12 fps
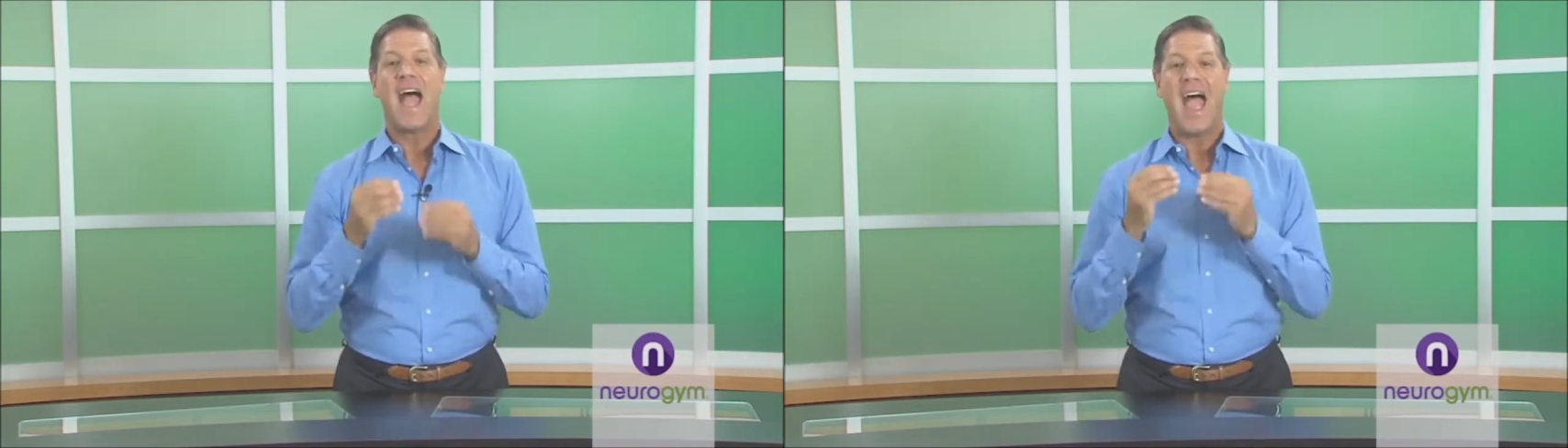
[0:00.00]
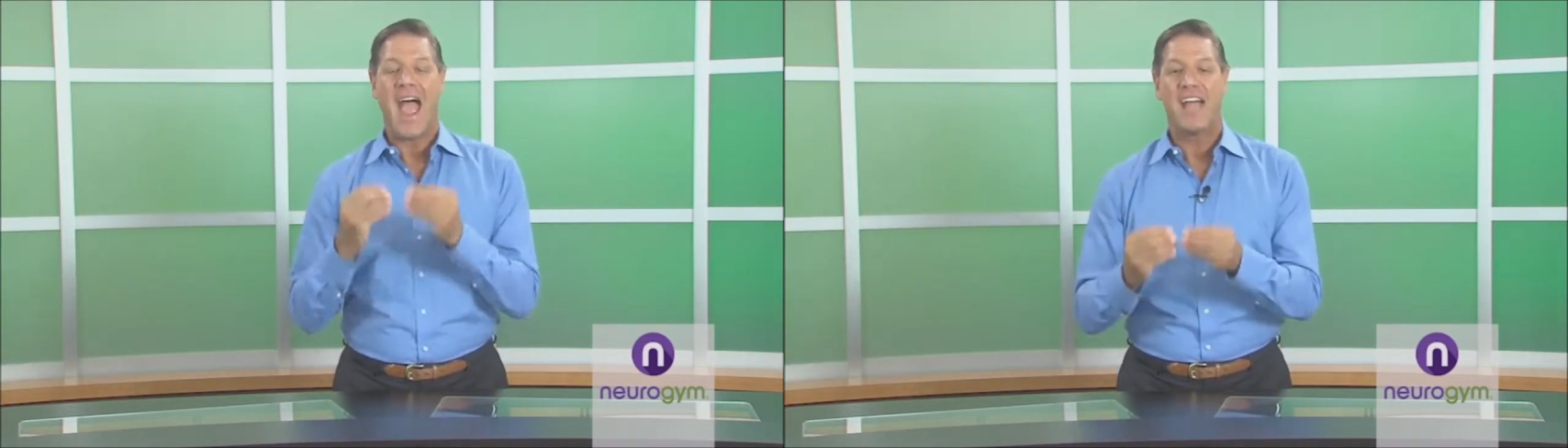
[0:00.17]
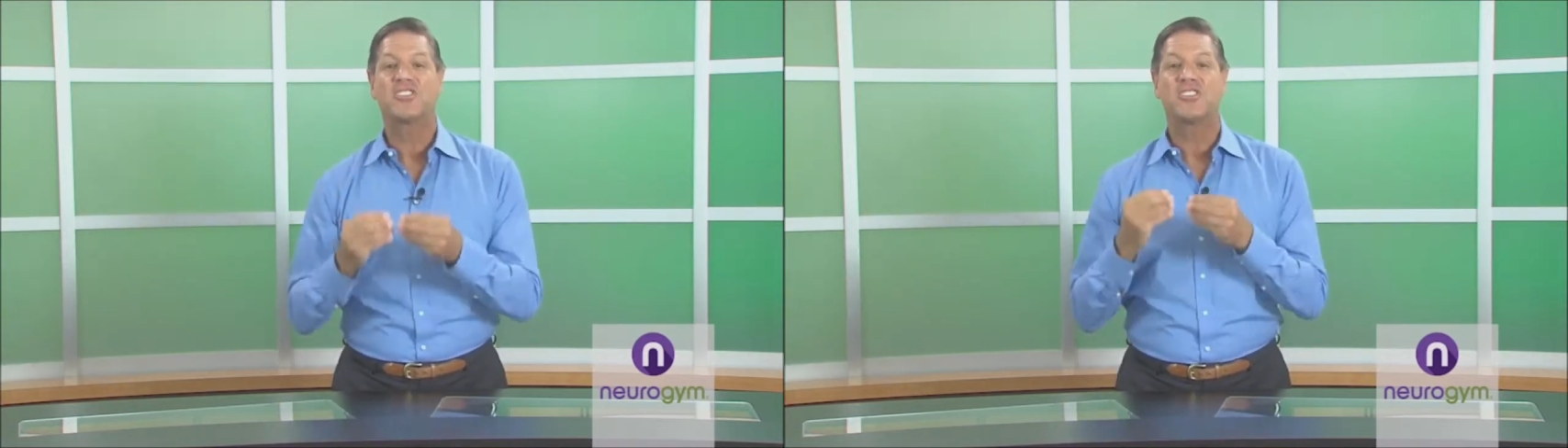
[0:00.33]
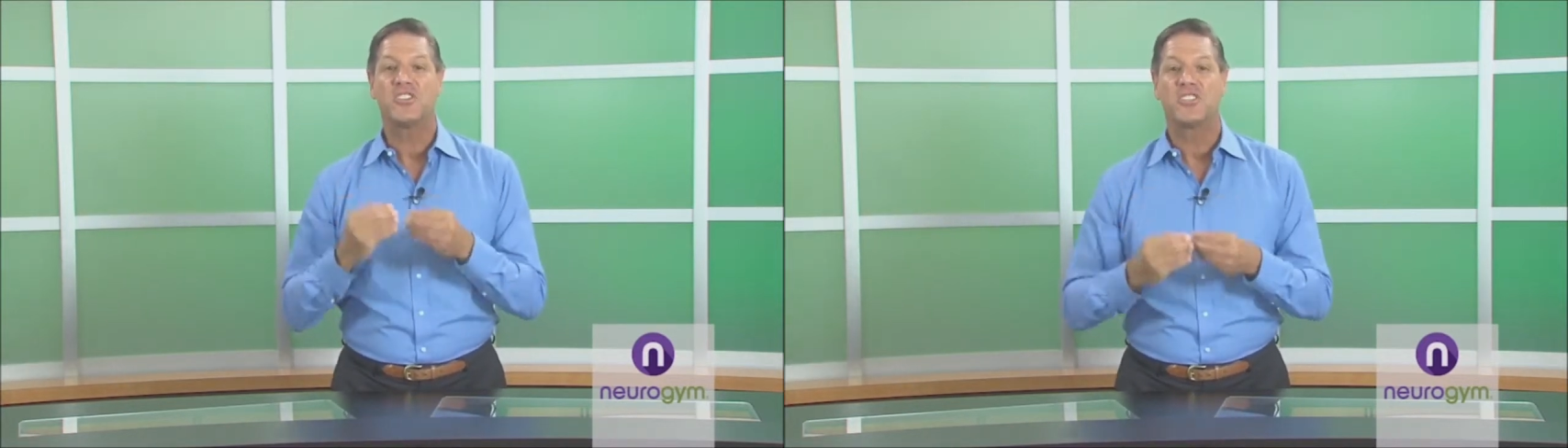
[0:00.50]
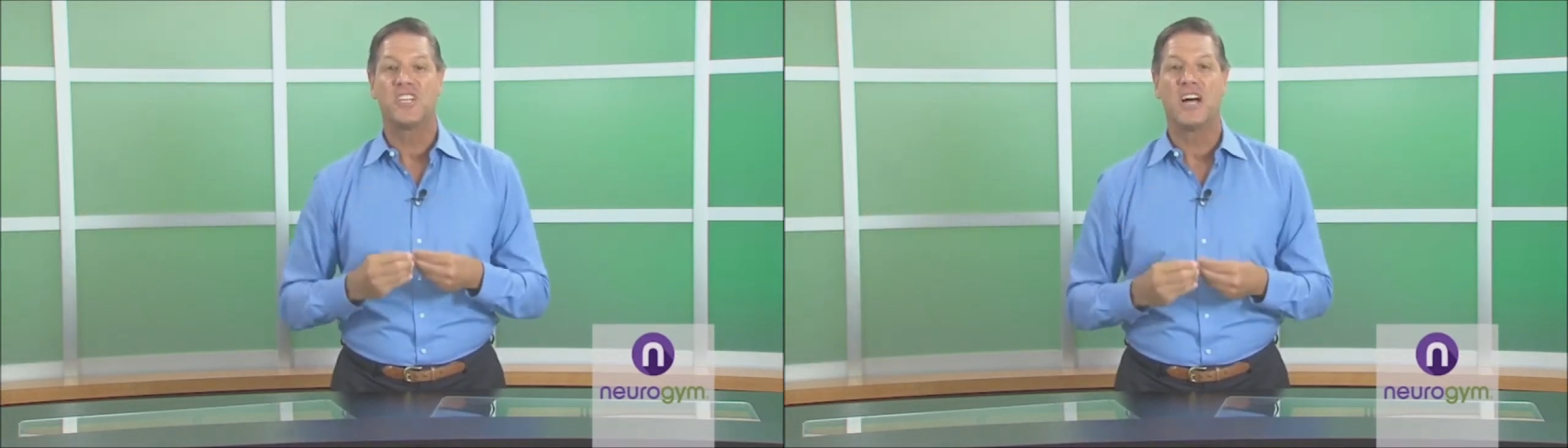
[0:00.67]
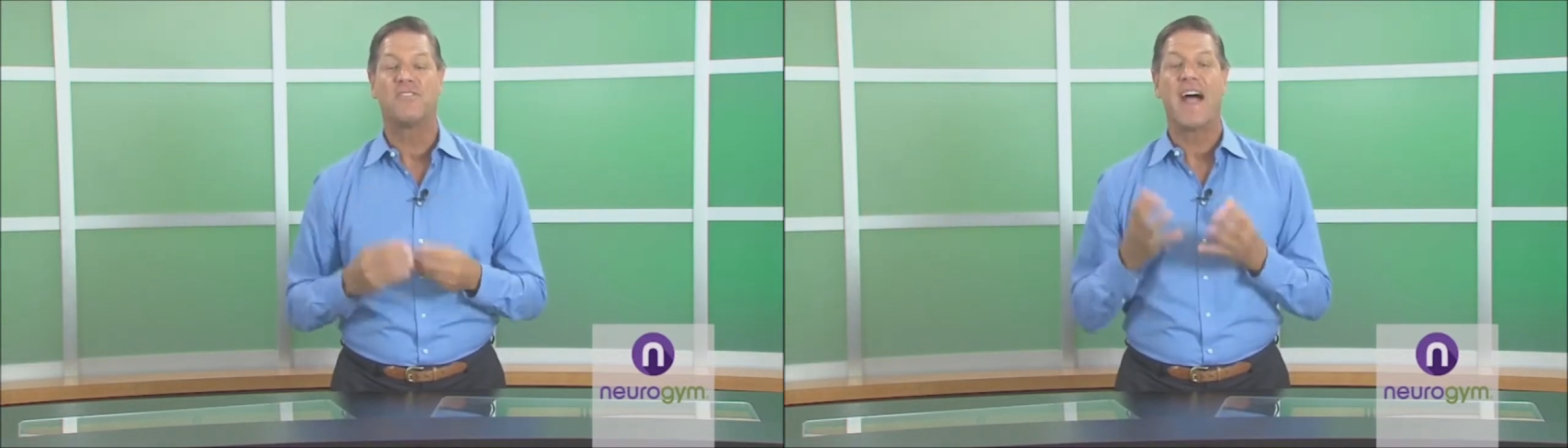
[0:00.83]
ask
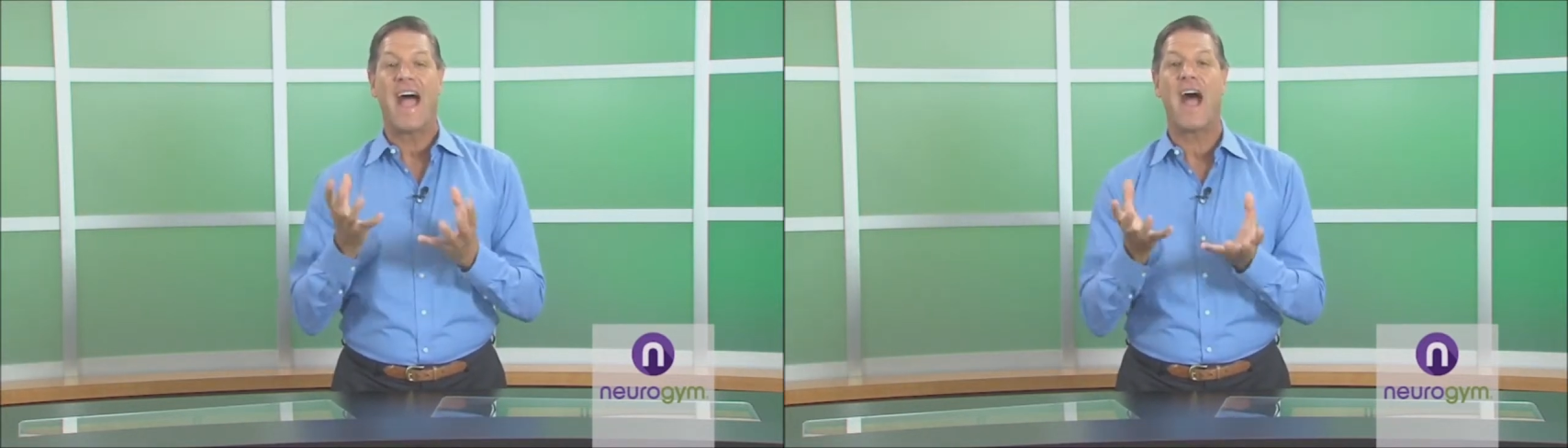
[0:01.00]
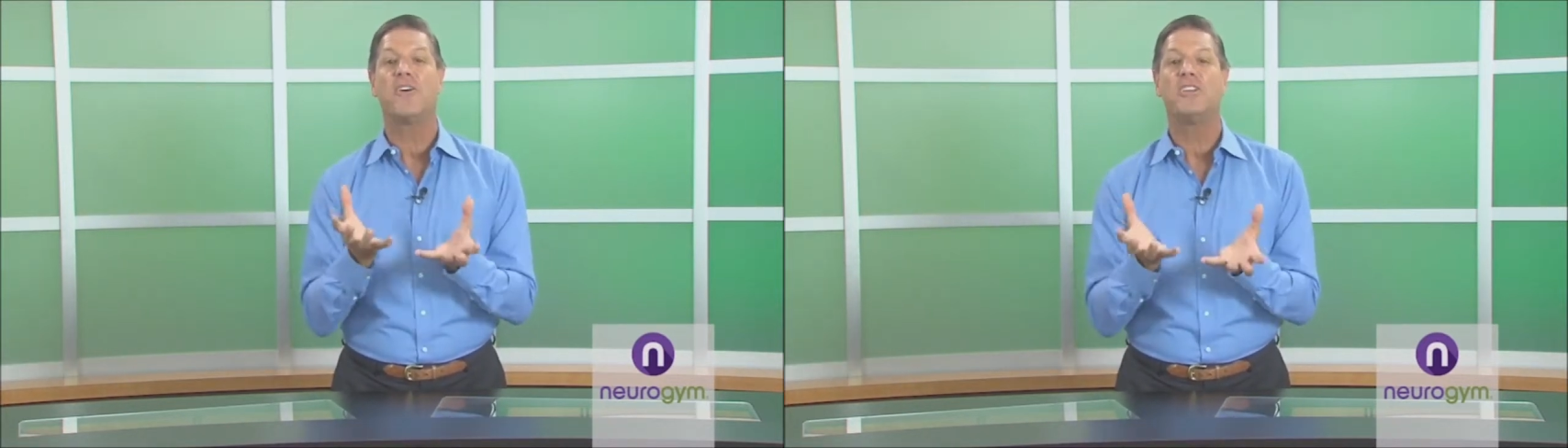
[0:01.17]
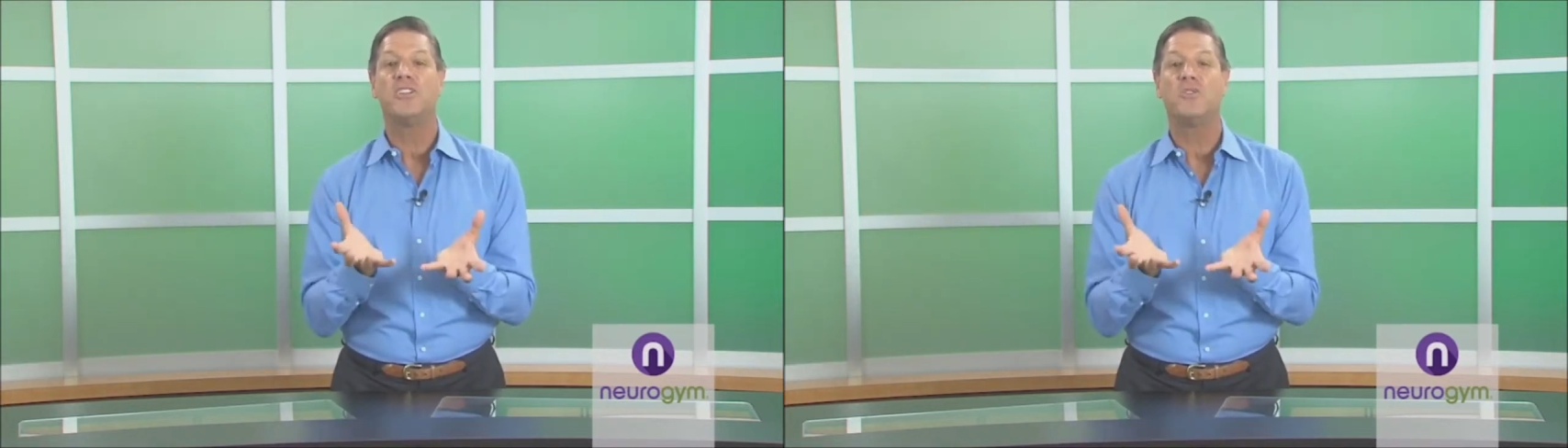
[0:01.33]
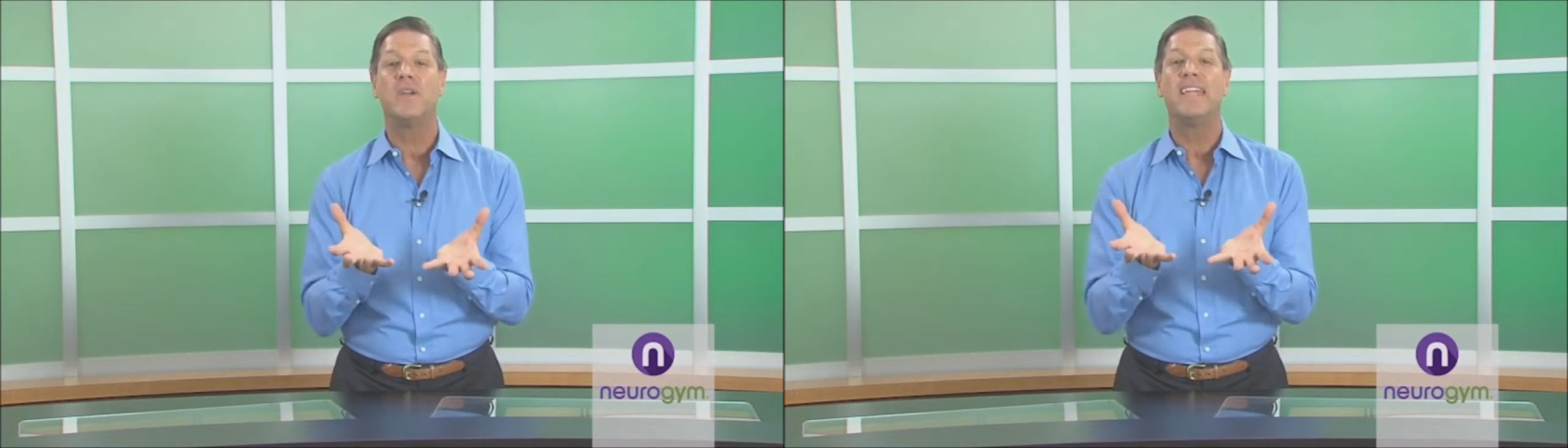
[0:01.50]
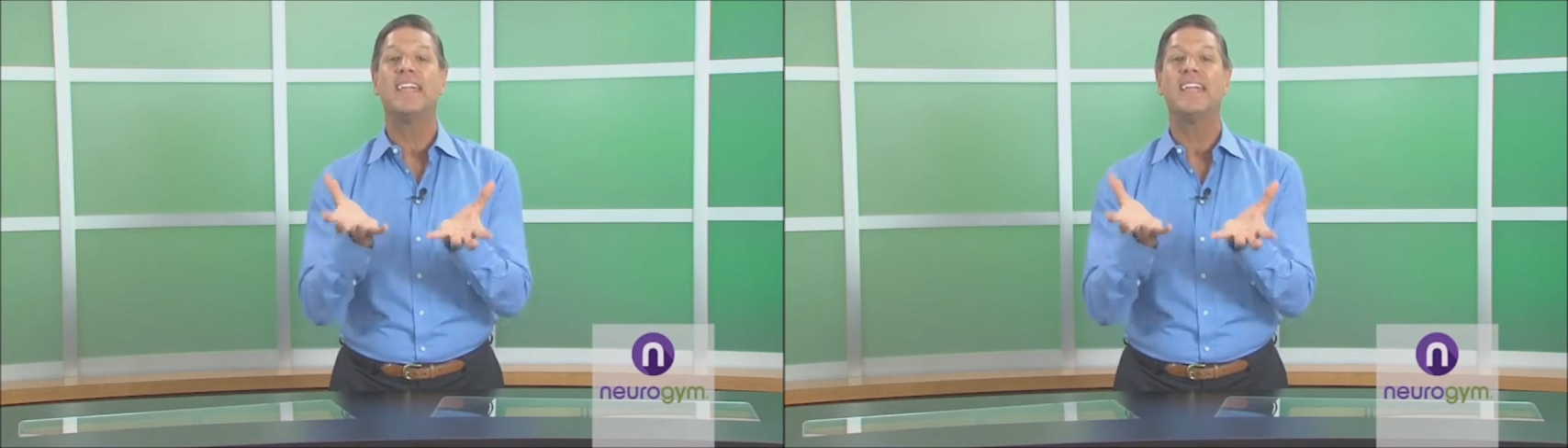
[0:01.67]
yourself, how do you